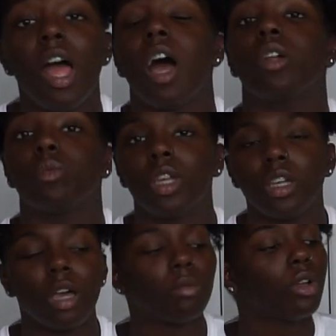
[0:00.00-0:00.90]
I'd wake
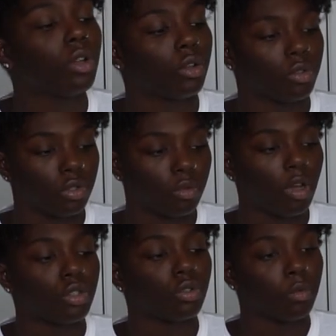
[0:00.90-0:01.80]
up, go to the
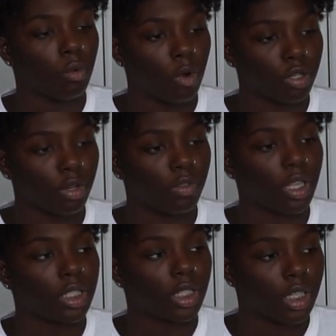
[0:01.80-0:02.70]
washroom, wash my
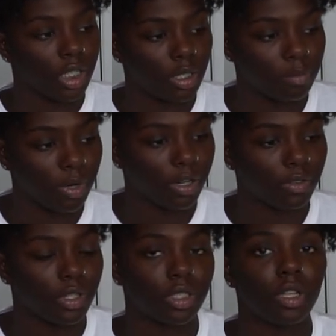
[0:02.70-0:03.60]
face, eat
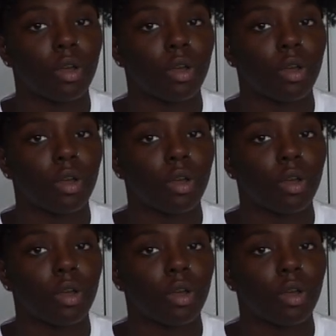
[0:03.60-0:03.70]
breakfast,